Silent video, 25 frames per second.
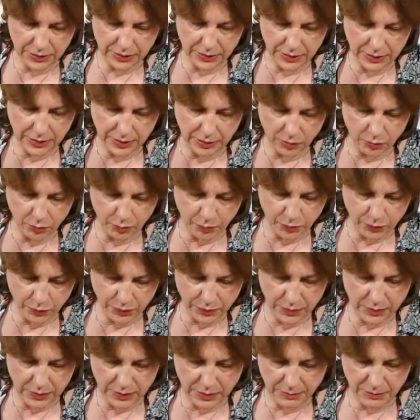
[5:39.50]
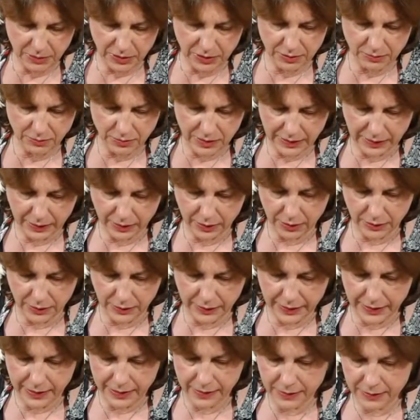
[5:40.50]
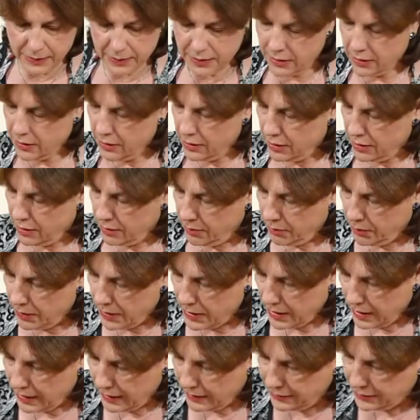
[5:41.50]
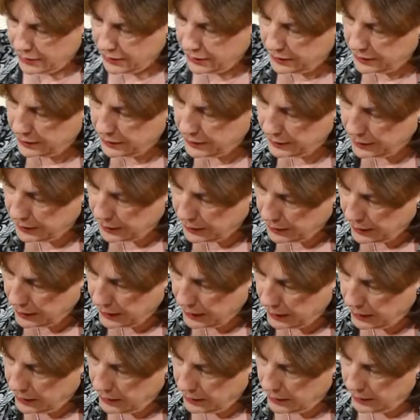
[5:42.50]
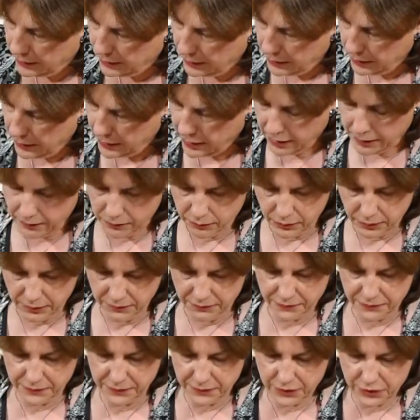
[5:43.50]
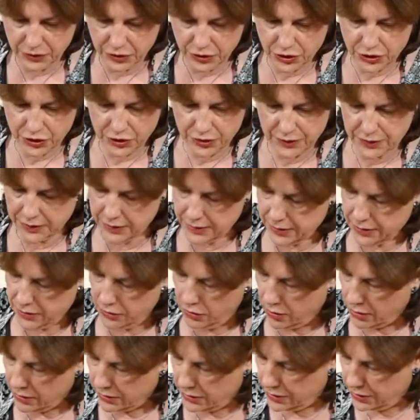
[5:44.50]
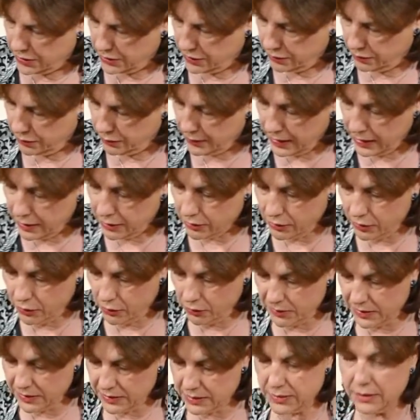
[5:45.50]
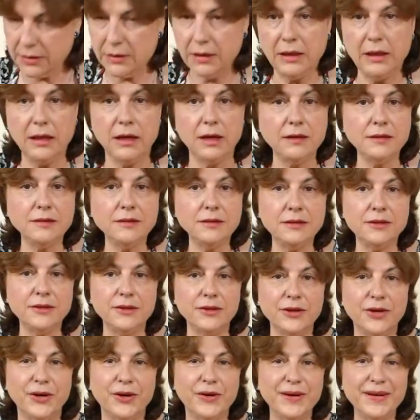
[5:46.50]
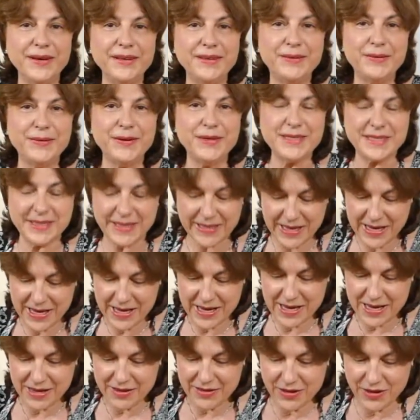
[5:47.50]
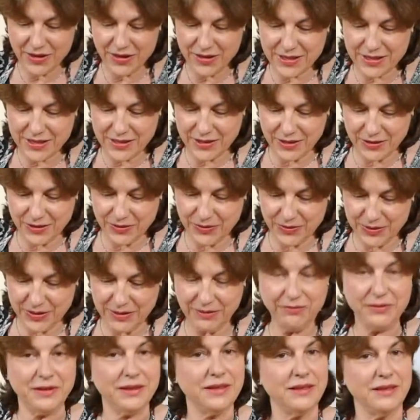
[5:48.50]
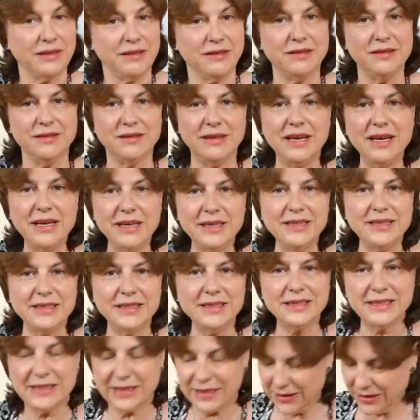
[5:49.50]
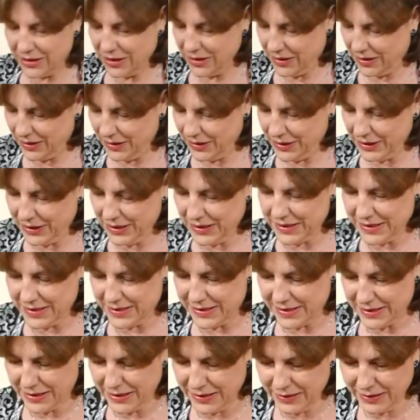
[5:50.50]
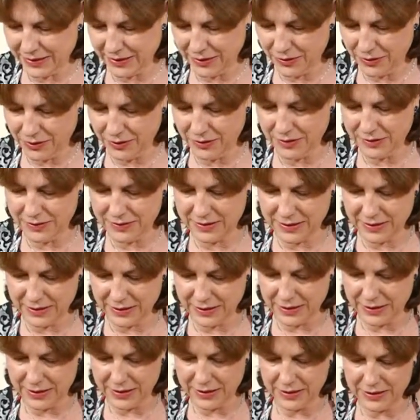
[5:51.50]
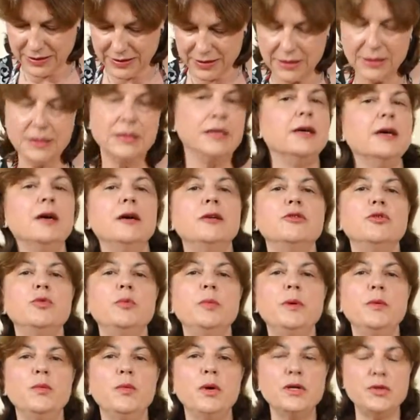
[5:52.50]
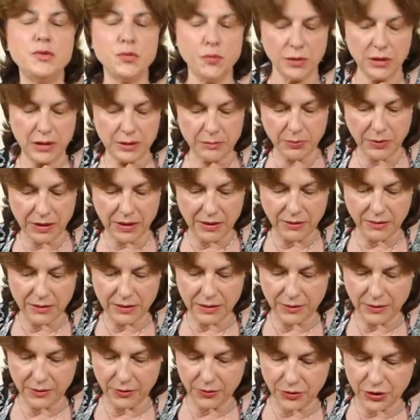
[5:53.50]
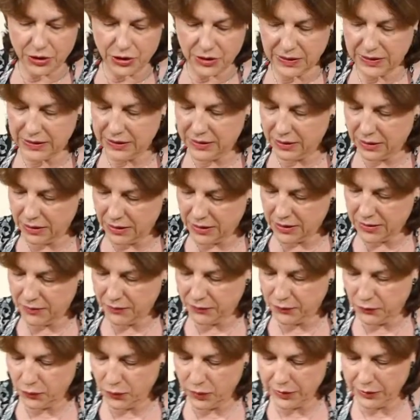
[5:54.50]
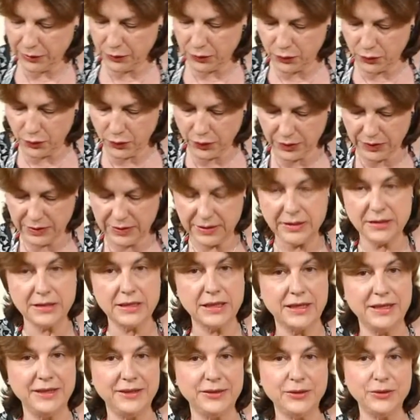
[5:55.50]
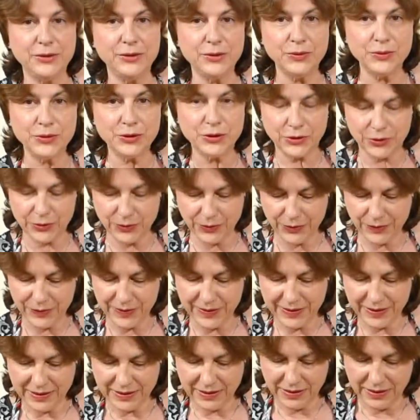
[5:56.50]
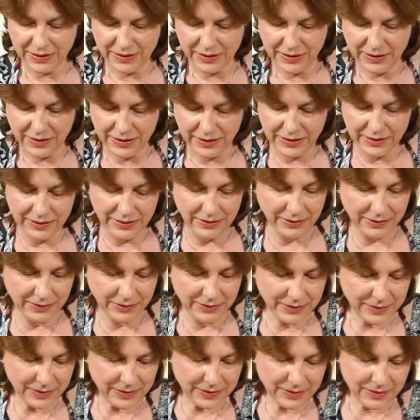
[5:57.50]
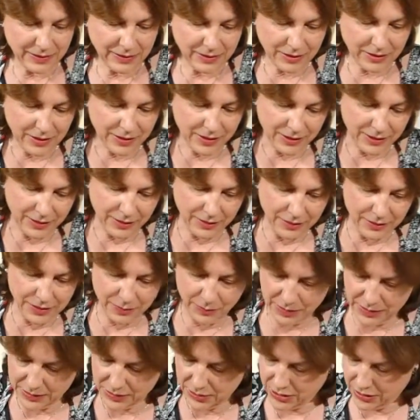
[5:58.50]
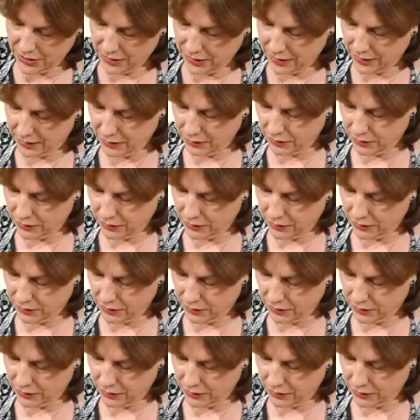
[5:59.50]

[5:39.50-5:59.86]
and I'll put them in my clay pot, and then I will finish the sauce. We are almost done, so it was not so difficult, right? It's actually easy. The only thing is to be watchful about that your chicken is fully cooked, as I told you. And here's my chicken